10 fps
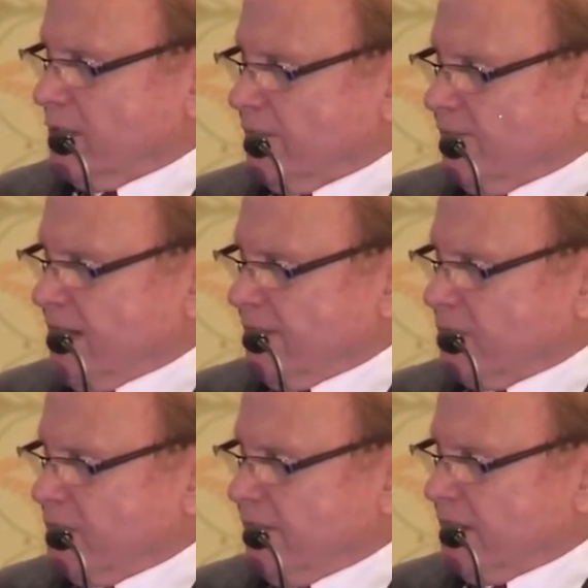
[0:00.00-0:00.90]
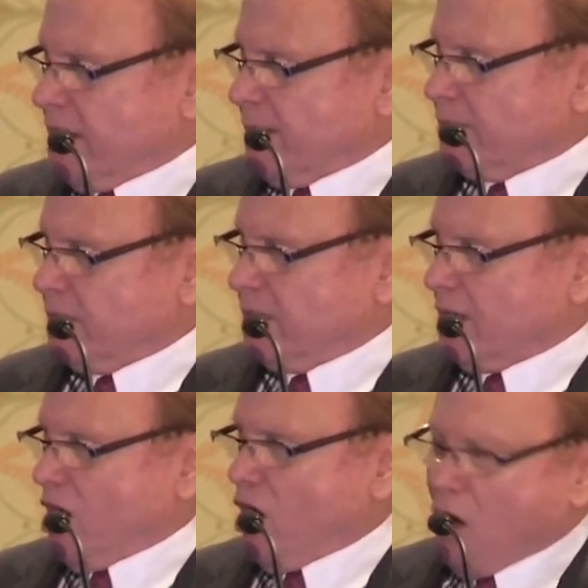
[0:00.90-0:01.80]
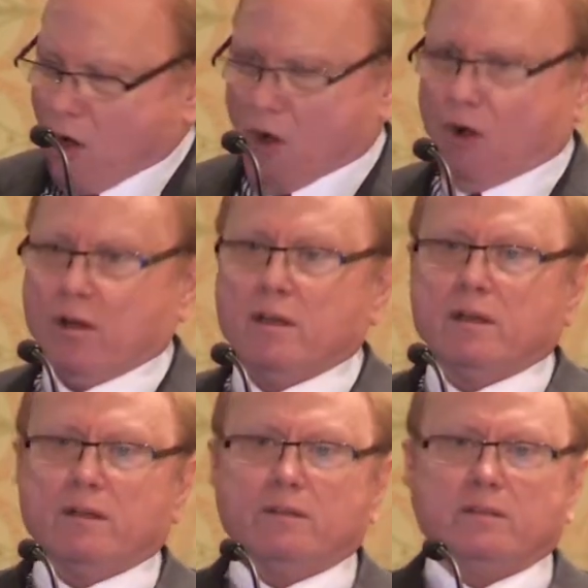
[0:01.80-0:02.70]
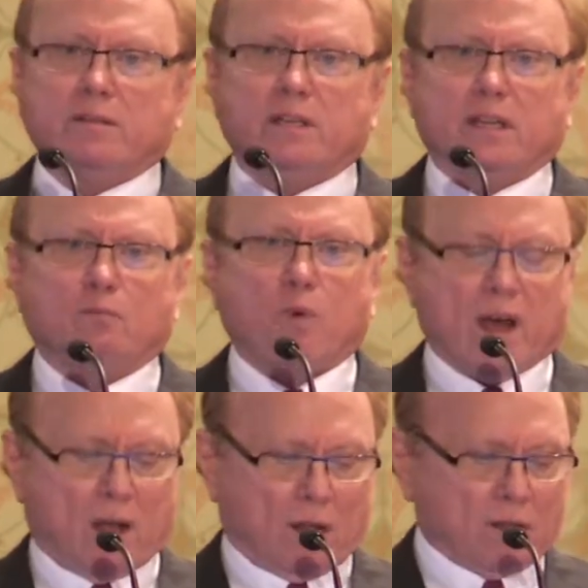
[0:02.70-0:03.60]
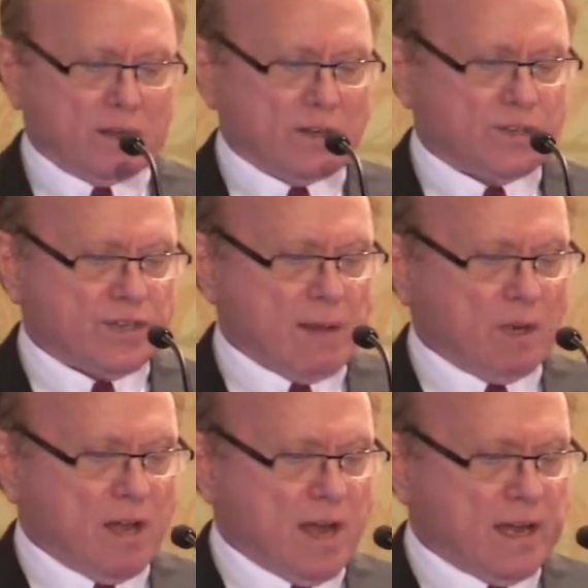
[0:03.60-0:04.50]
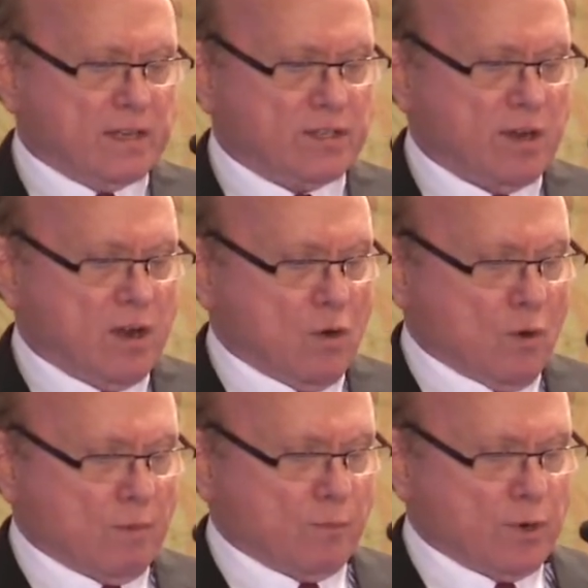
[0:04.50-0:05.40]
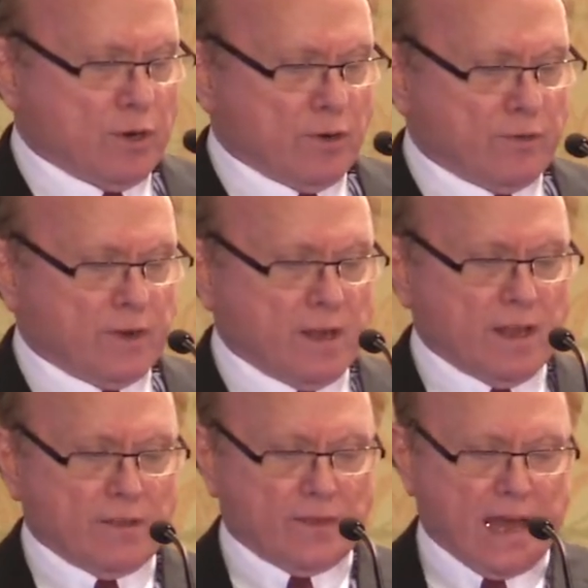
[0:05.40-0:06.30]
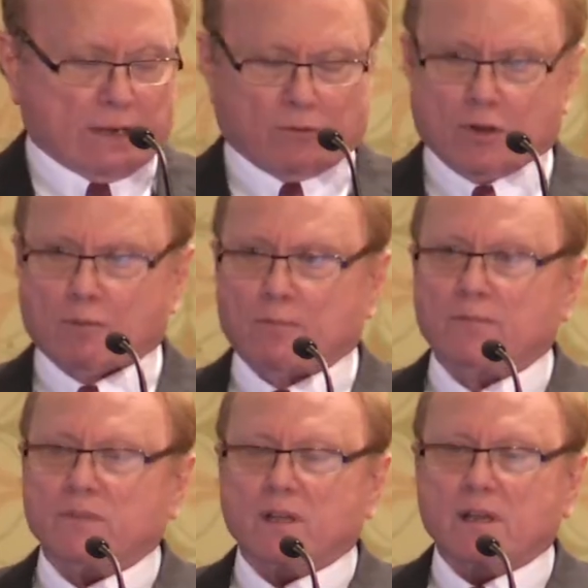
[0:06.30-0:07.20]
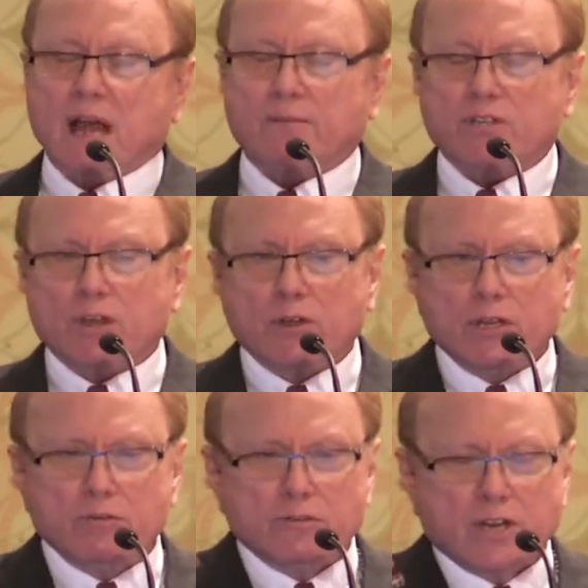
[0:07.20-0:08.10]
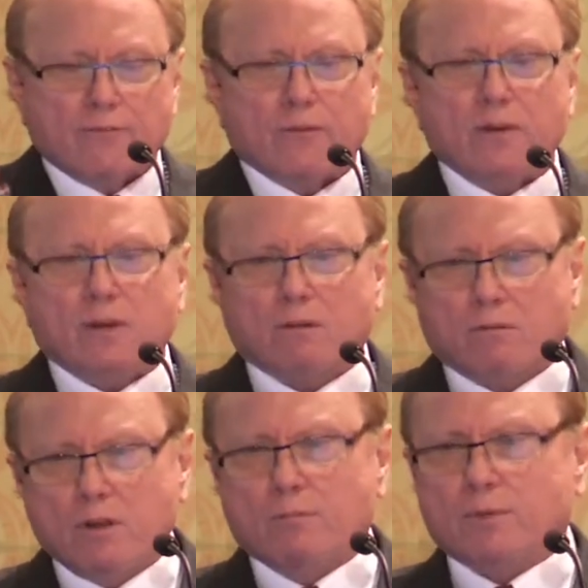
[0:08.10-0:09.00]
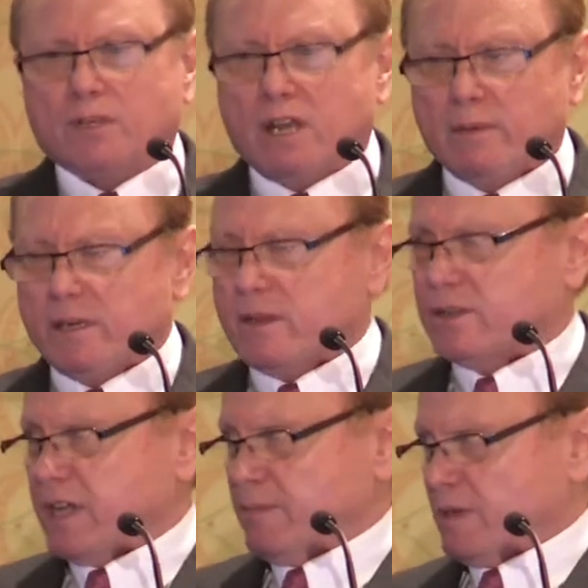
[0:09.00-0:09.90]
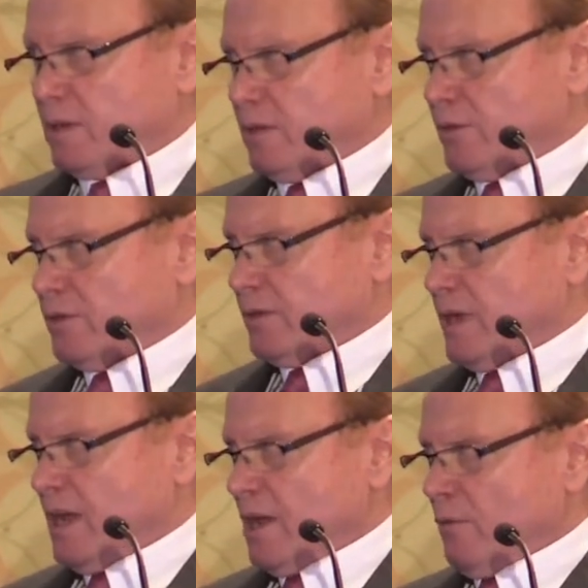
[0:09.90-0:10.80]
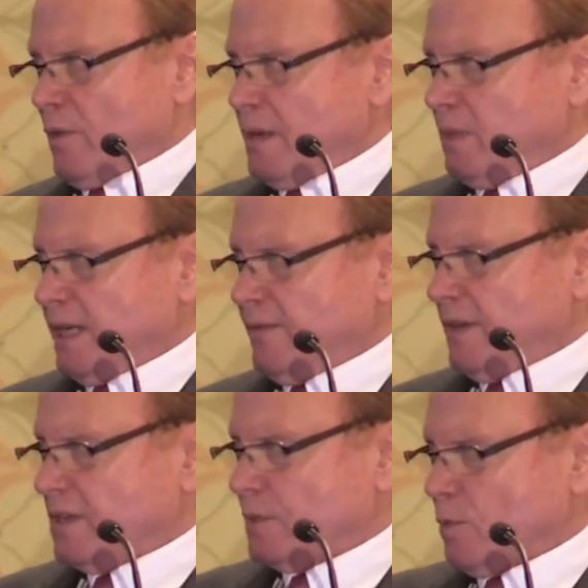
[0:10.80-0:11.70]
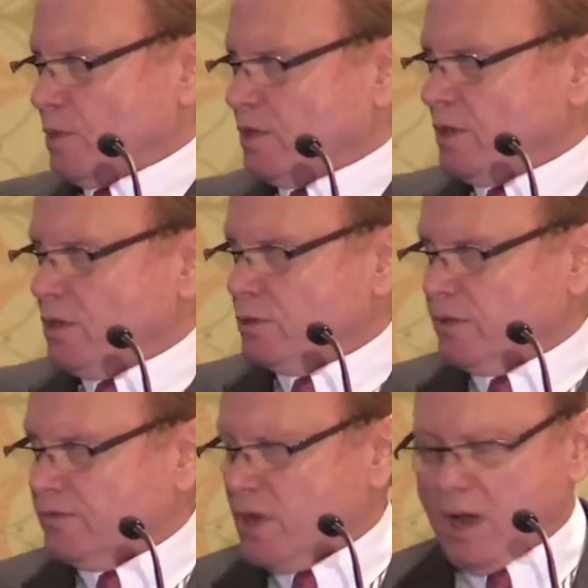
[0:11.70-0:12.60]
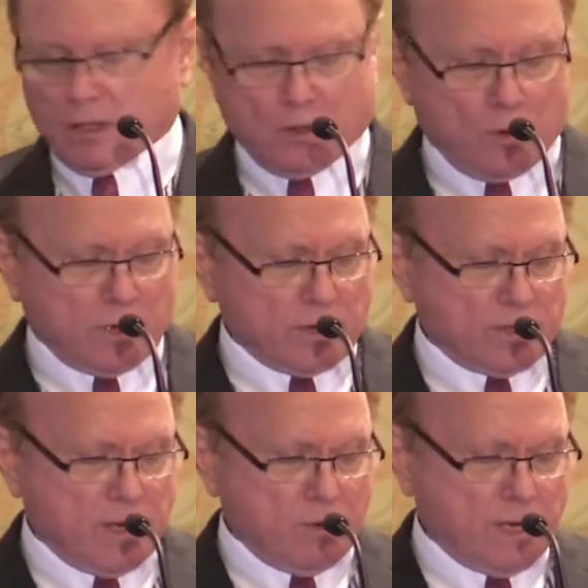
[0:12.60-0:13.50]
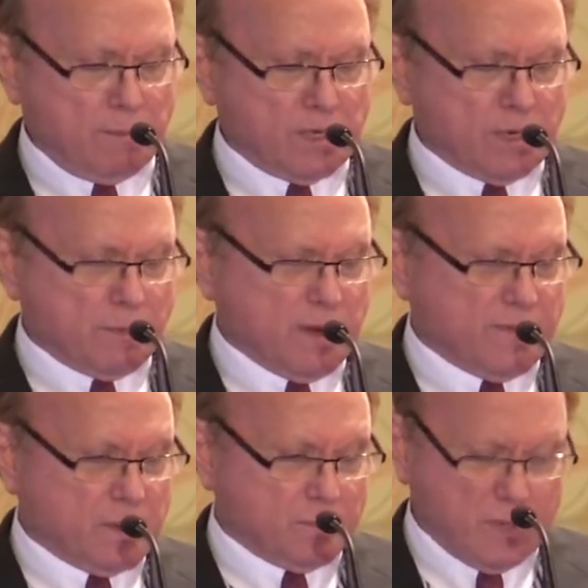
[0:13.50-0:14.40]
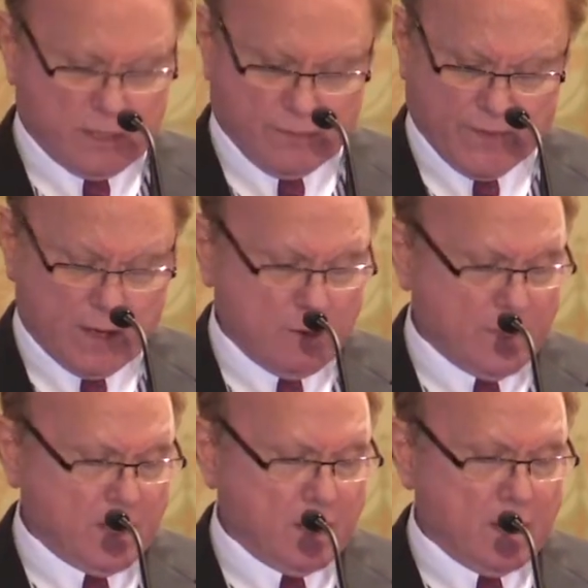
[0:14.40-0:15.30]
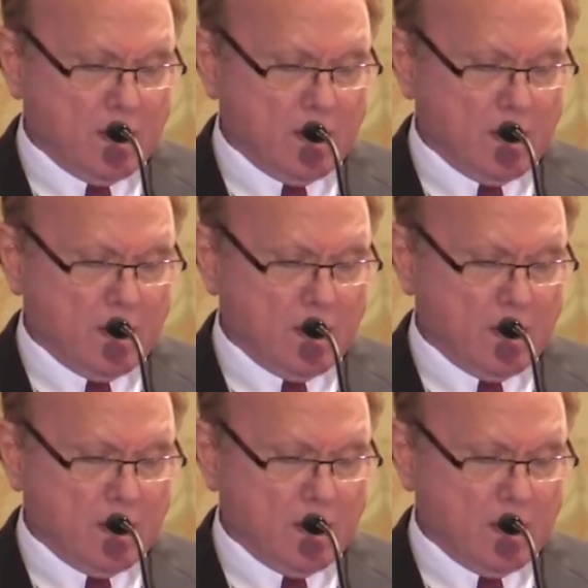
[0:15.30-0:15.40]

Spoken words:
The 5 receiving IMT all did well, stabilized or improved. That group. I'm showing you different groups coming to the same conclusion. We believe that it supports the use of non-corticosteroid immunosuppressive therapy